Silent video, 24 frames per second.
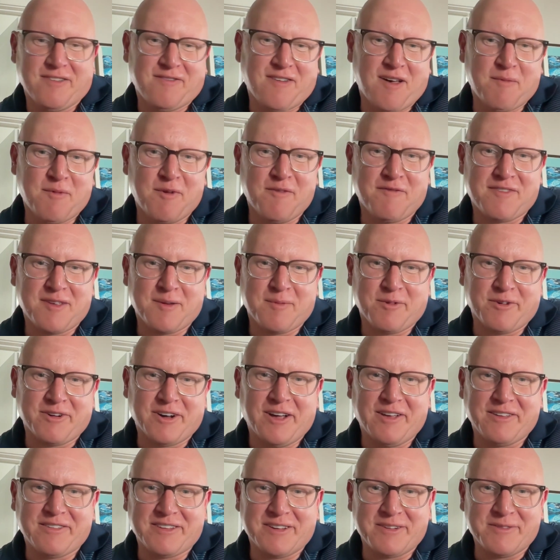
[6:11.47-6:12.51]
If I moved somewhere
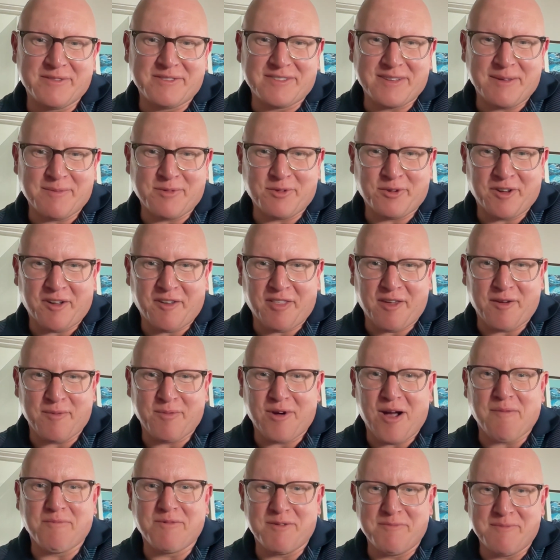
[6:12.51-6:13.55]
else and it was some sort of other
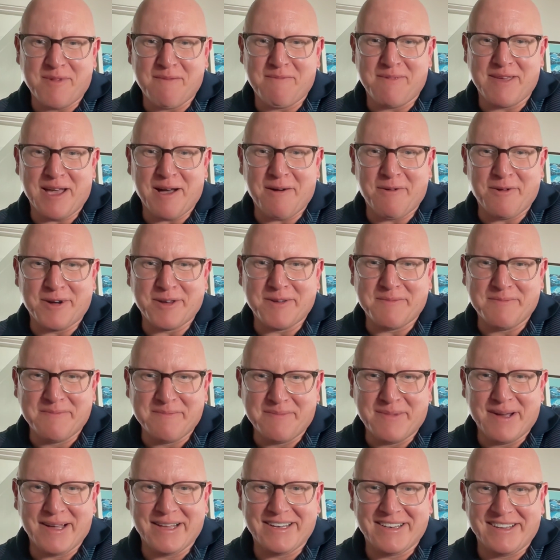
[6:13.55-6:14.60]
problem, maybe I would.
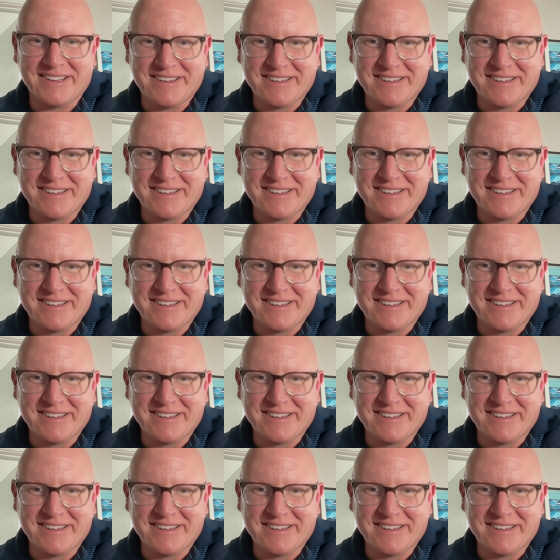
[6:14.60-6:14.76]
But